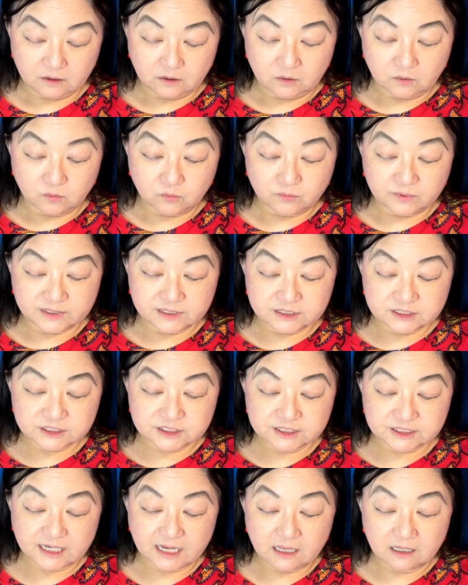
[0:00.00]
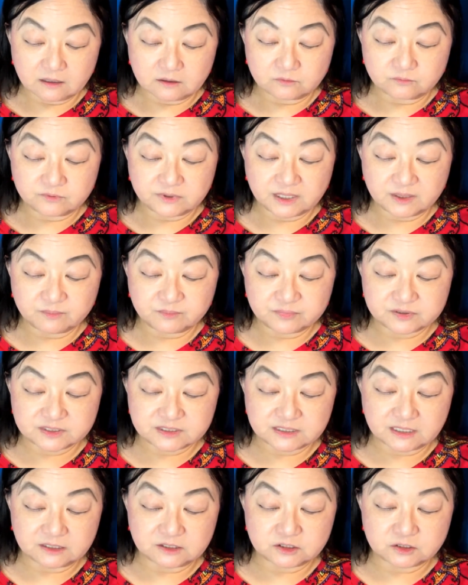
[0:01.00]
We shall reap
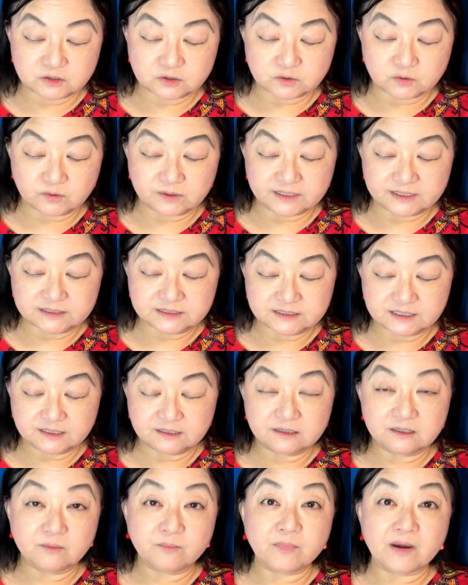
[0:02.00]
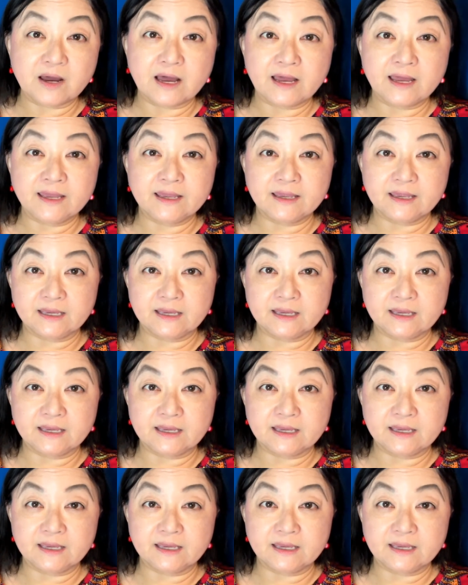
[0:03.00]
such joys in the by